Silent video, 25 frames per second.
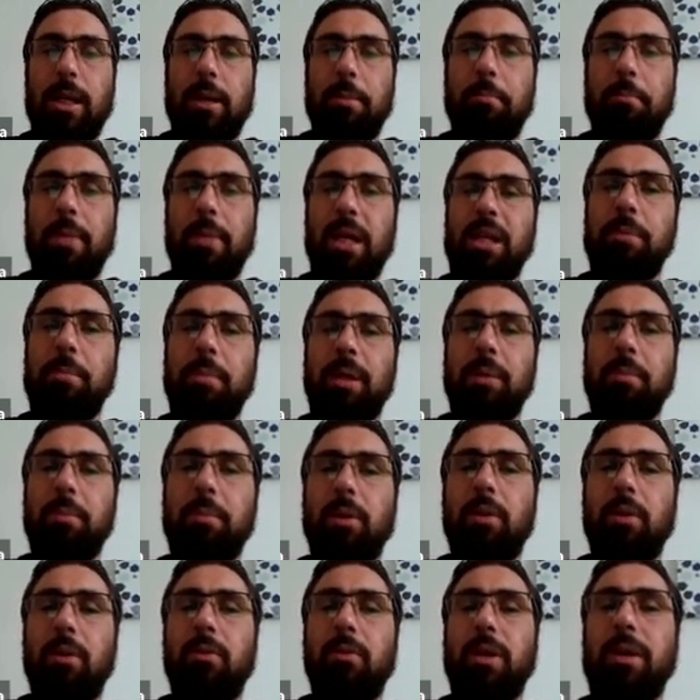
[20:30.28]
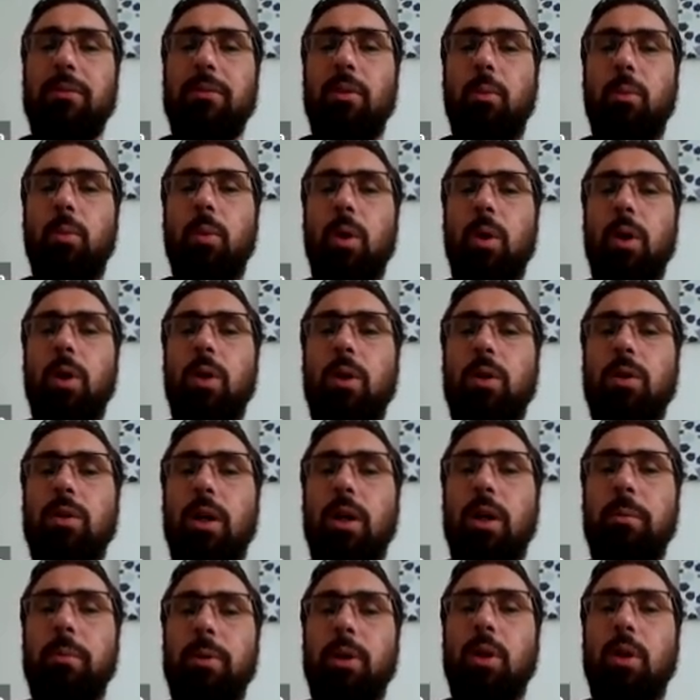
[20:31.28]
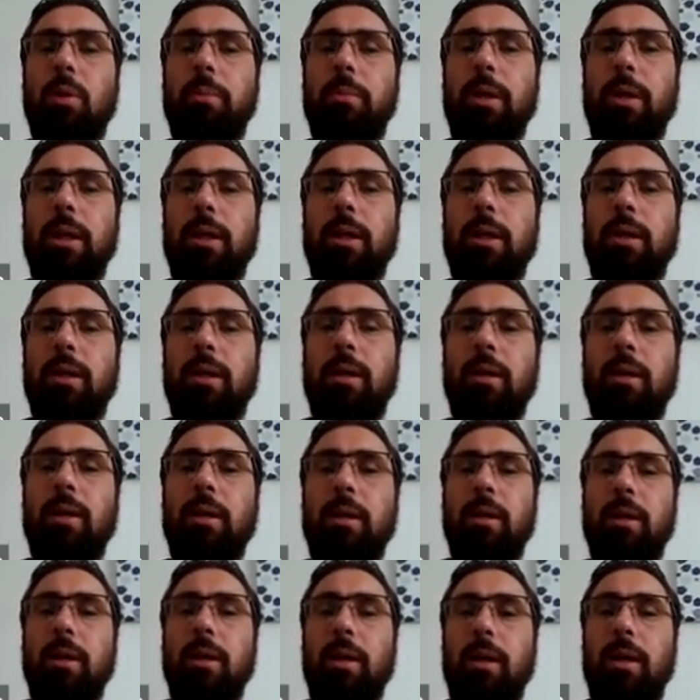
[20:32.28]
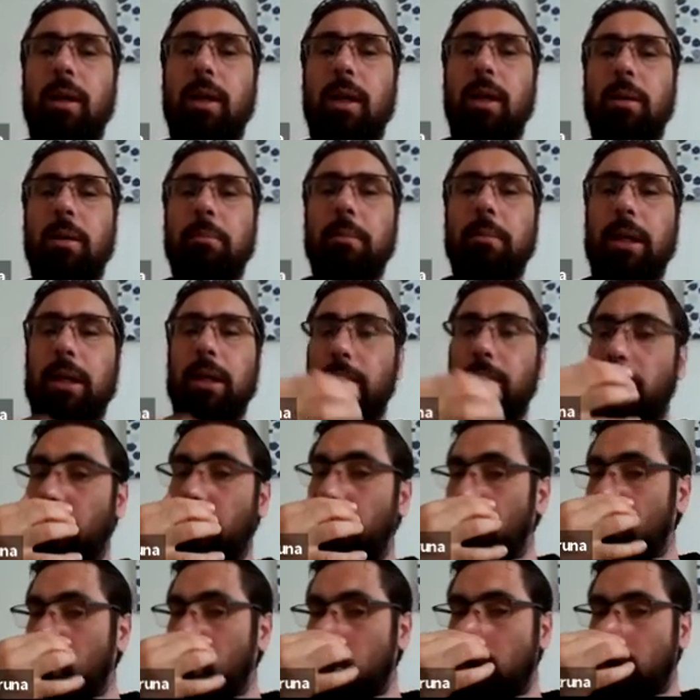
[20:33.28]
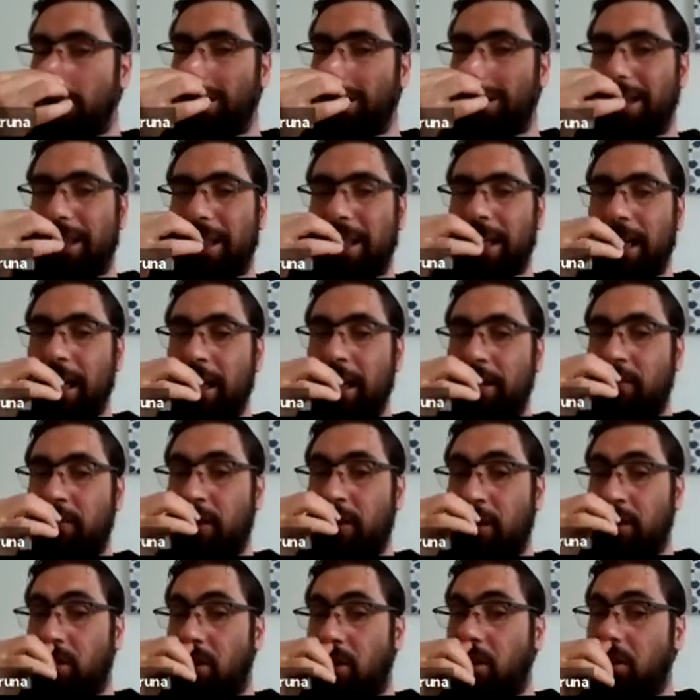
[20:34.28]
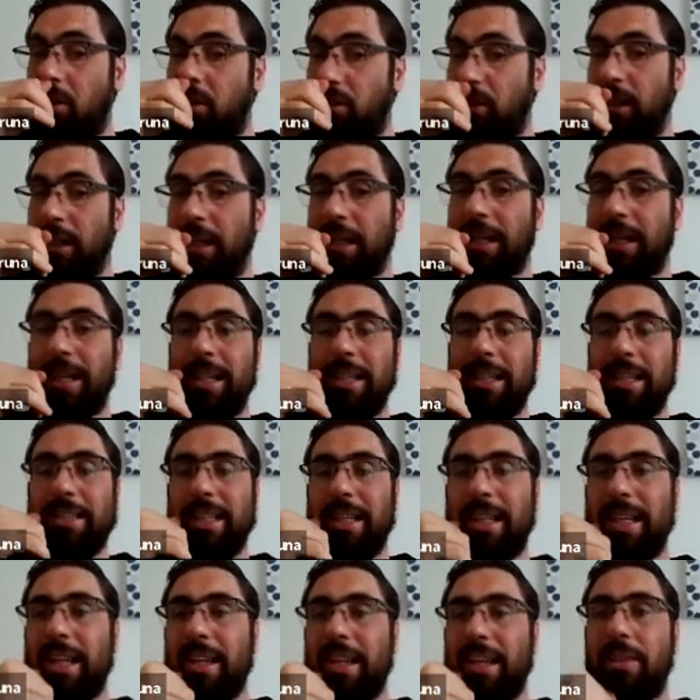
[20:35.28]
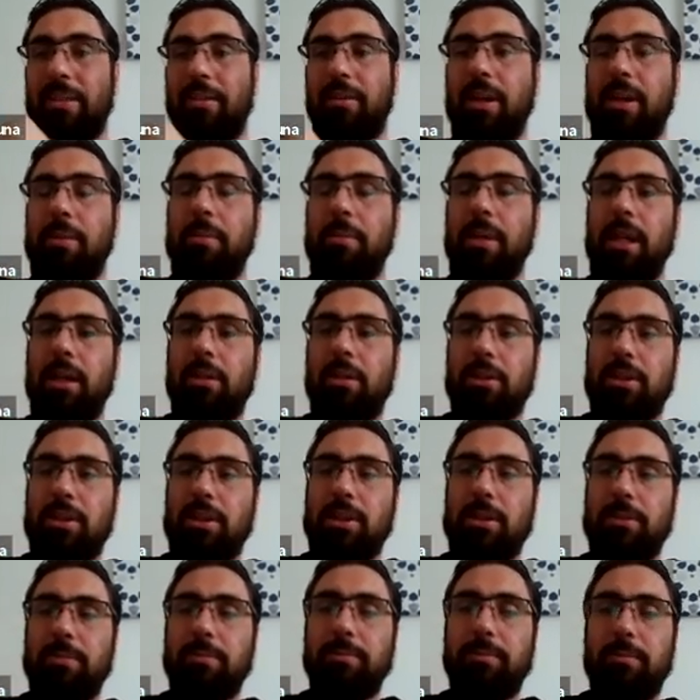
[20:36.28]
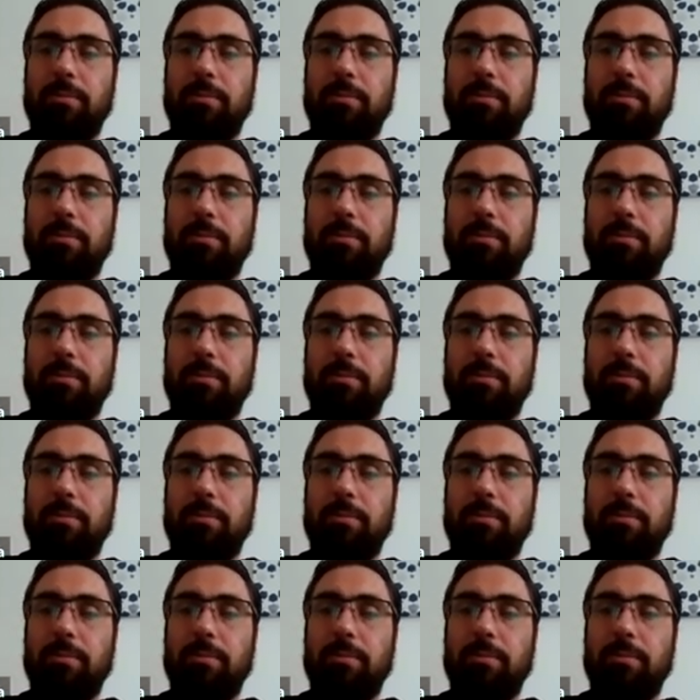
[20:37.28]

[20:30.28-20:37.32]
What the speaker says: Many people around the world are becoming malnourished, even though they are eating 3 meals.